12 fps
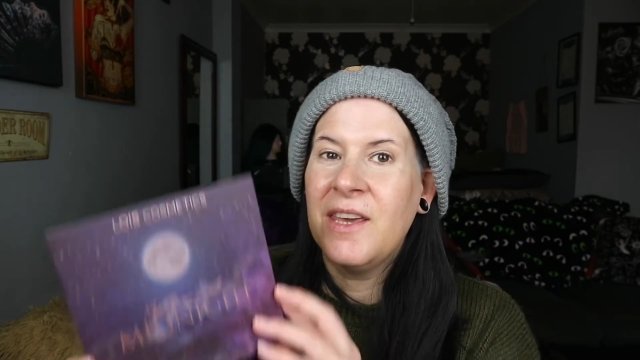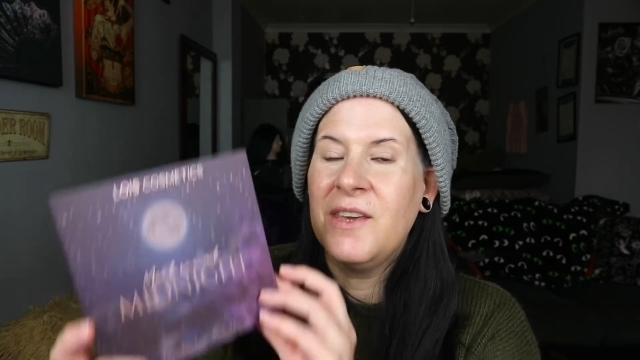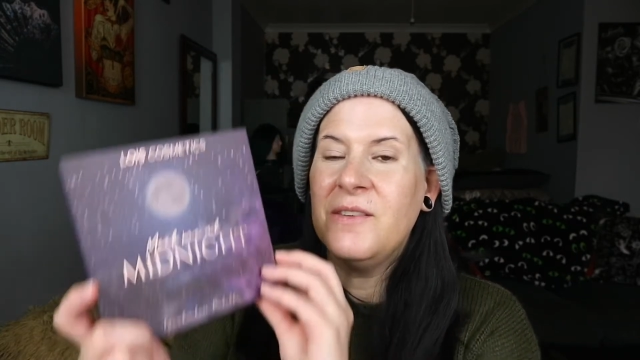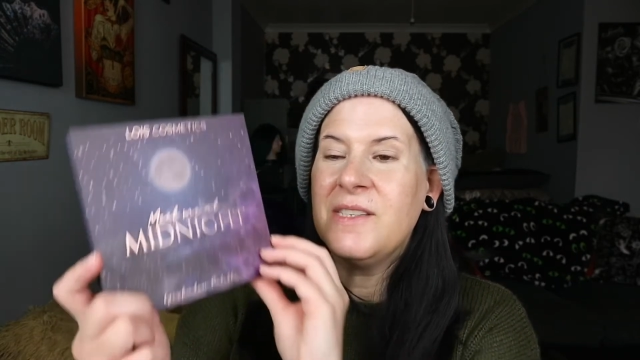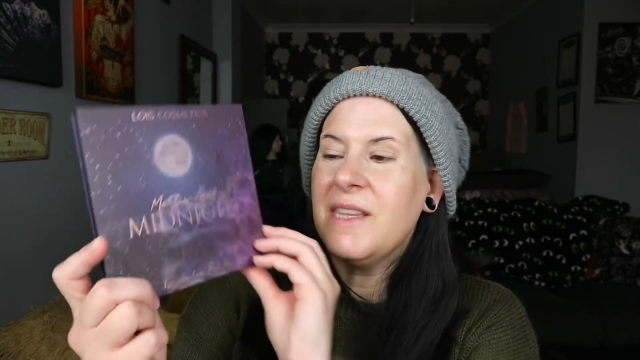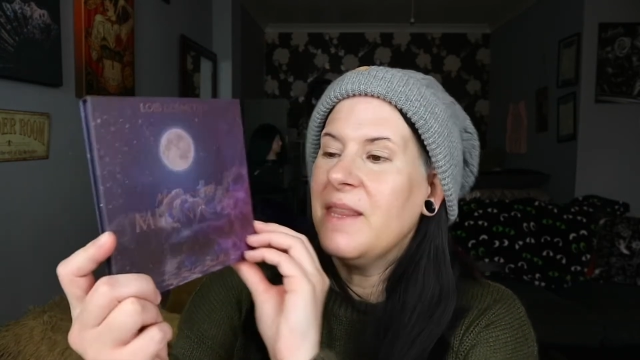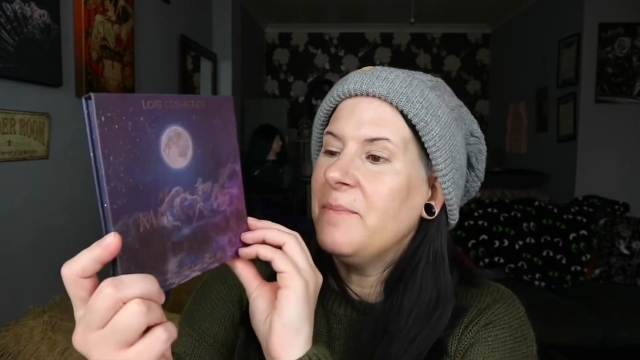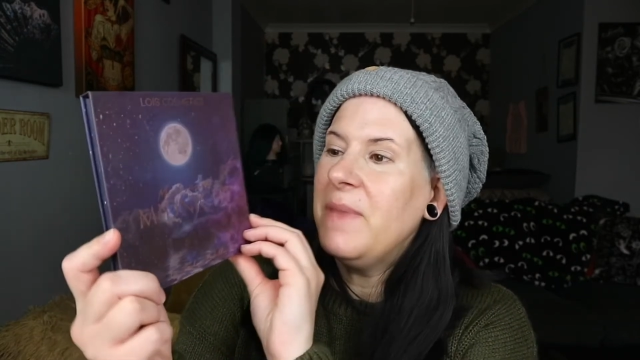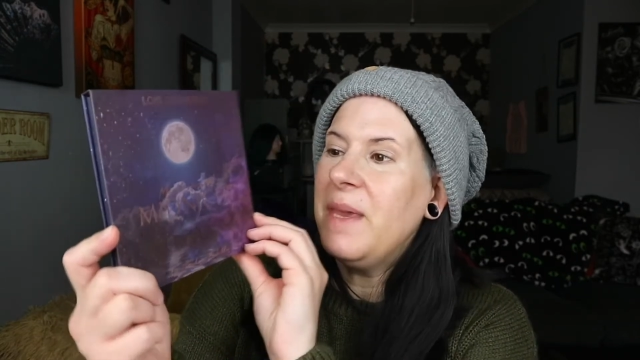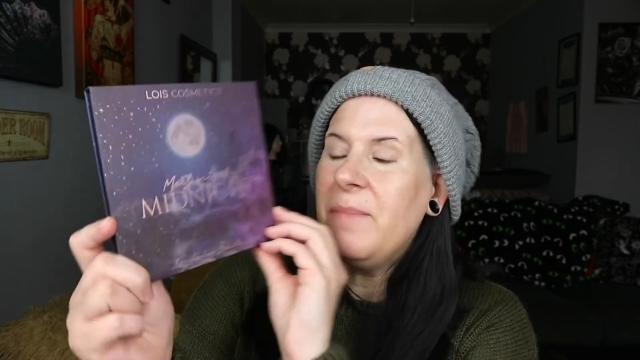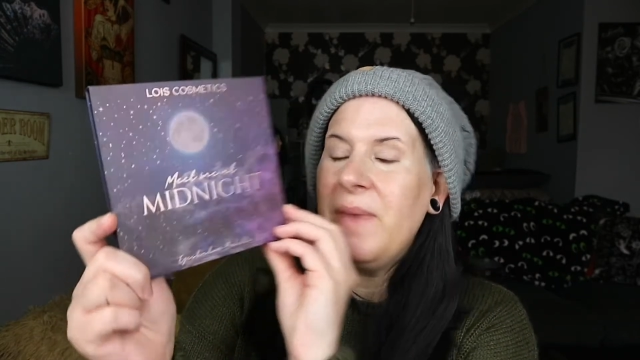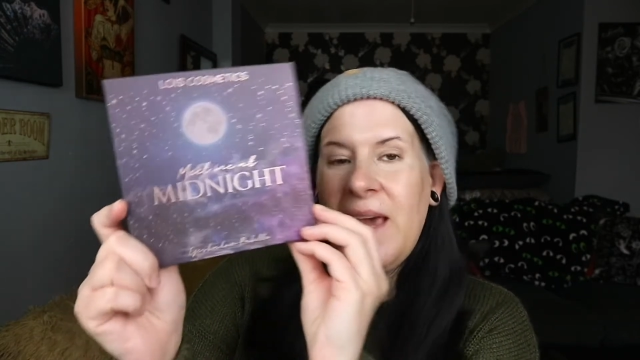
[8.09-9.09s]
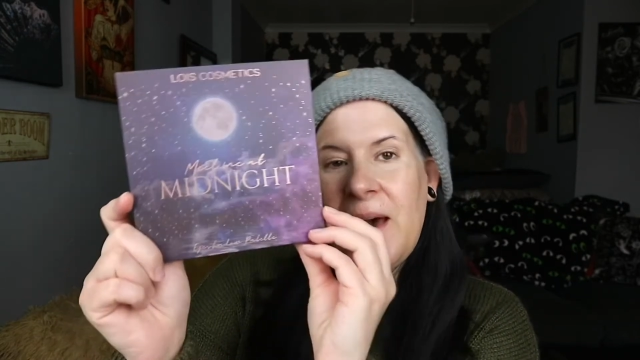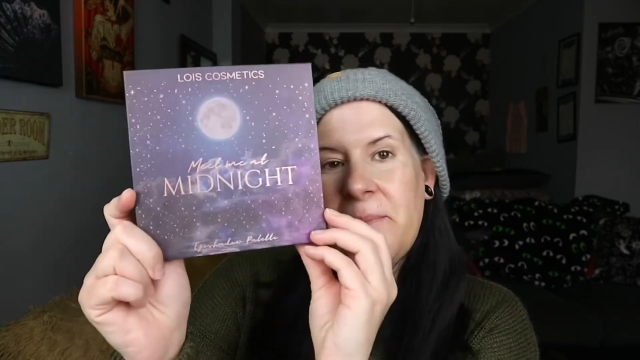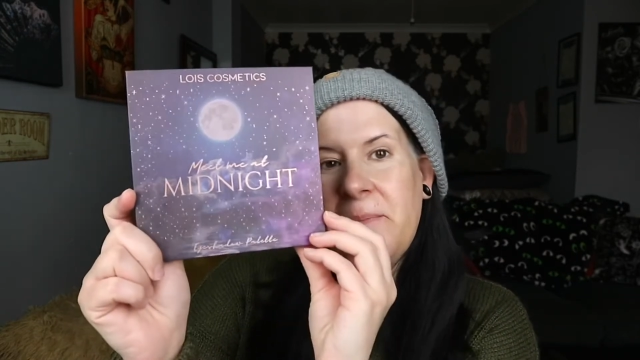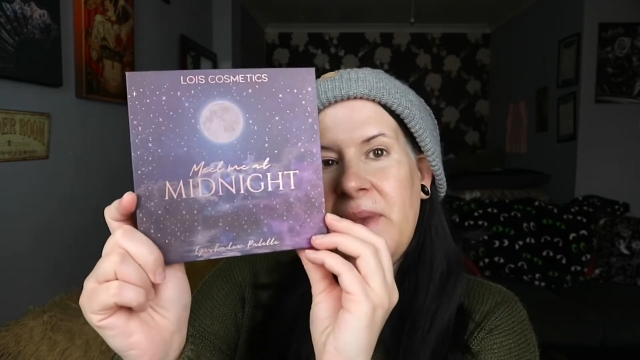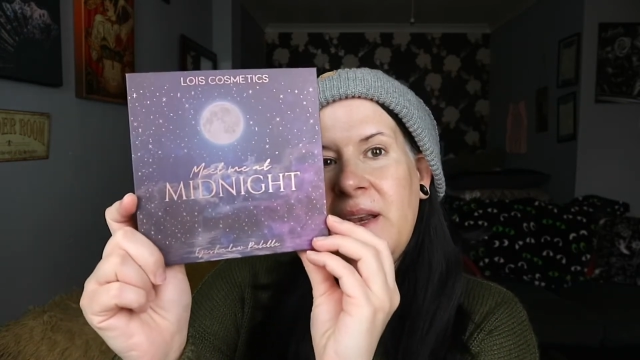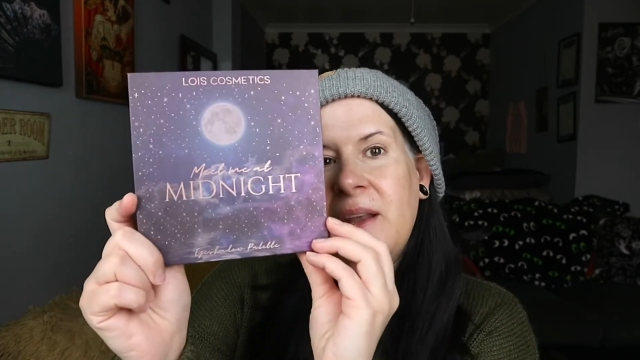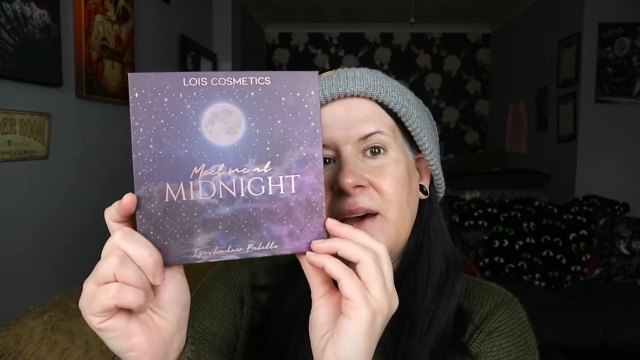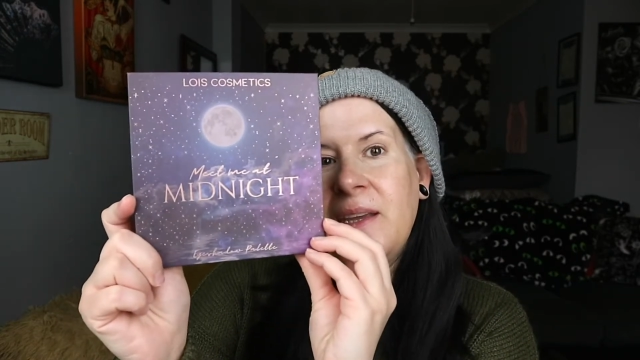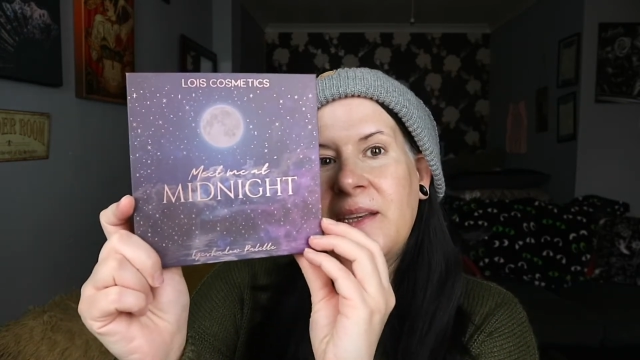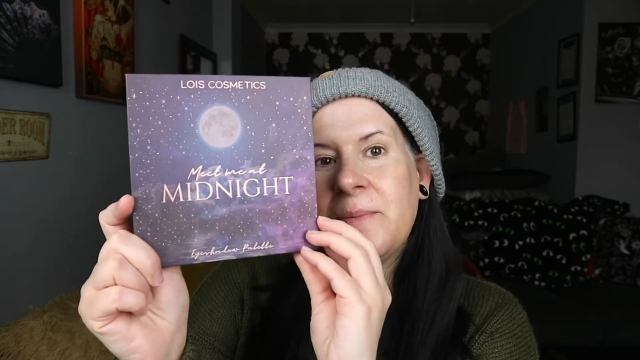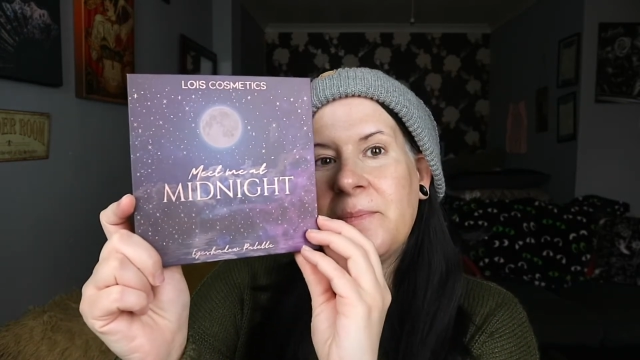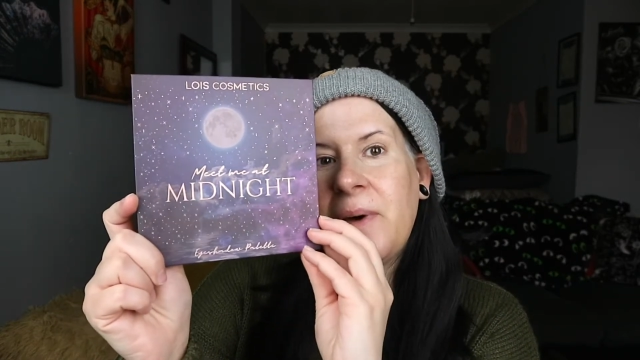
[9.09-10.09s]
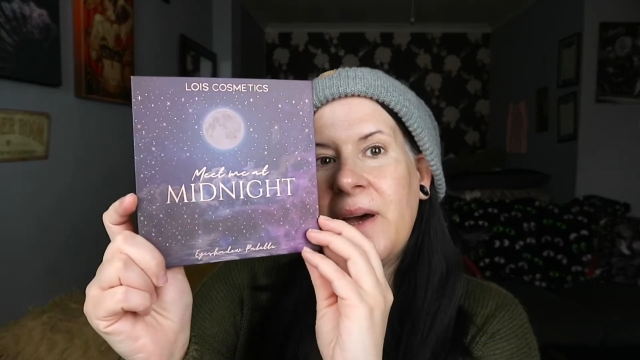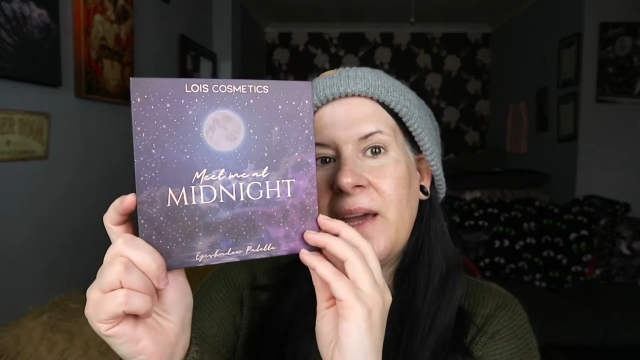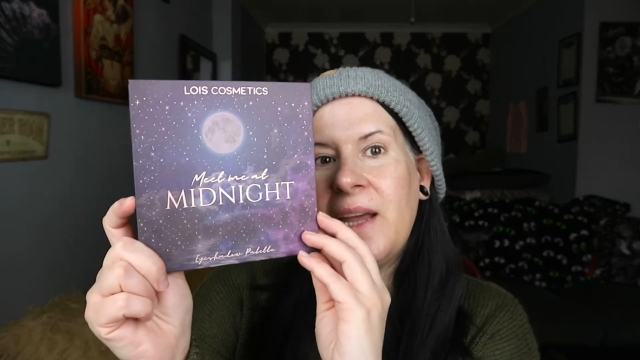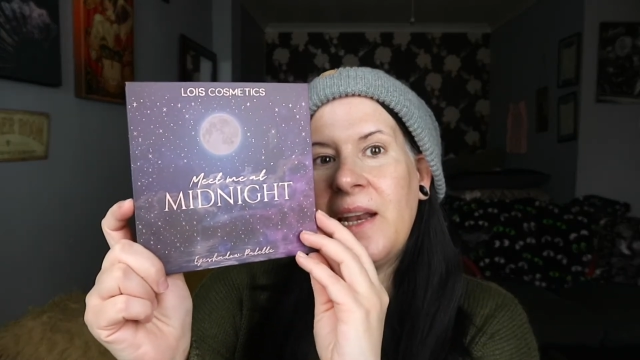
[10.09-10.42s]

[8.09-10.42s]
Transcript: using the Meet Me at Midnight by